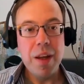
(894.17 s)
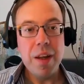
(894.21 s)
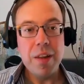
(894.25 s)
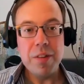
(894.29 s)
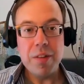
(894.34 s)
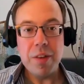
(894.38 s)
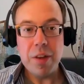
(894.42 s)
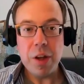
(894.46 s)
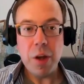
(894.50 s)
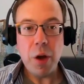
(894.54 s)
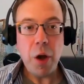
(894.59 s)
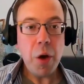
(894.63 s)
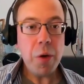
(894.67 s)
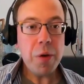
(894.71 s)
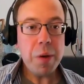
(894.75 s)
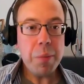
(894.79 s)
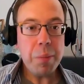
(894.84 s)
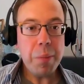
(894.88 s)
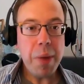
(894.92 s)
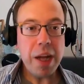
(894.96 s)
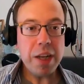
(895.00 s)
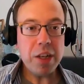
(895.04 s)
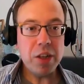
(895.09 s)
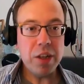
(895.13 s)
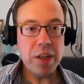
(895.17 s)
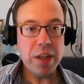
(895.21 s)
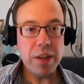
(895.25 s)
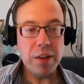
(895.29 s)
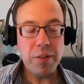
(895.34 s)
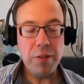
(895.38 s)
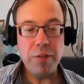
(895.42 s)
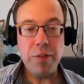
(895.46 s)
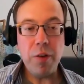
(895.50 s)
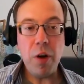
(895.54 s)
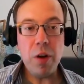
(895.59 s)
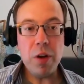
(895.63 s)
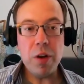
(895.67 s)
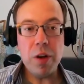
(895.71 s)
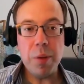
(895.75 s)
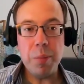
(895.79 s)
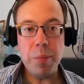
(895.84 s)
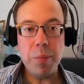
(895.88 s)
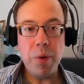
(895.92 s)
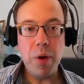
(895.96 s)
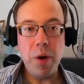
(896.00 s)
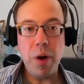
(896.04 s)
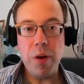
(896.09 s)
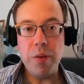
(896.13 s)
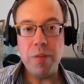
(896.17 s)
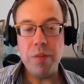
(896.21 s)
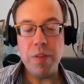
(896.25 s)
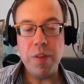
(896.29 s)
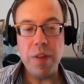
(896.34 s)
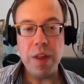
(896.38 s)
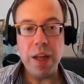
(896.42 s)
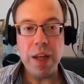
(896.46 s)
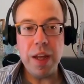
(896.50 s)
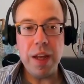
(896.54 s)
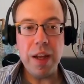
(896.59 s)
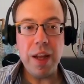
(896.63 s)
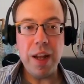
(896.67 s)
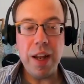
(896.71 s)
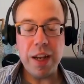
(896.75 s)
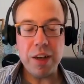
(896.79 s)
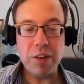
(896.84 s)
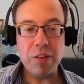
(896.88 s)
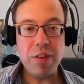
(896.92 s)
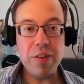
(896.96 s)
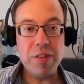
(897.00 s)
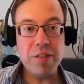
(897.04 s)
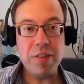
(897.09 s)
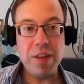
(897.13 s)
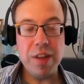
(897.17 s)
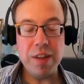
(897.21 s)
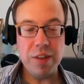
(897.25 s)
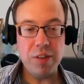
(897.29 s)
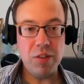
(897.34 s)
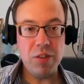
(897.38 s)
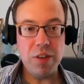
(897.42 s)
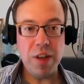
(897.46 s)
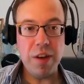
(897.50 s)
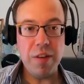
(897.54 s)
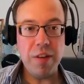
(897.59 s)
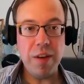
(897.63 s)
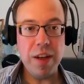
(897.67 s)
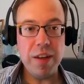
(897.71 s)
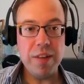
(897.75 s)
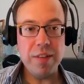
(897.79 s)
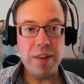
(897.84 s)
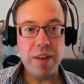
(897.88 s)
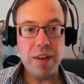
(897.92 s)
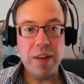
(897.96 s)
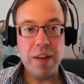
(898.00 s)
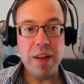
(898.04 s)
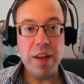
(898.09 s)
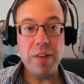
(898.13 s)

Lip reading: So you're only matching the volume of the electricity that's generated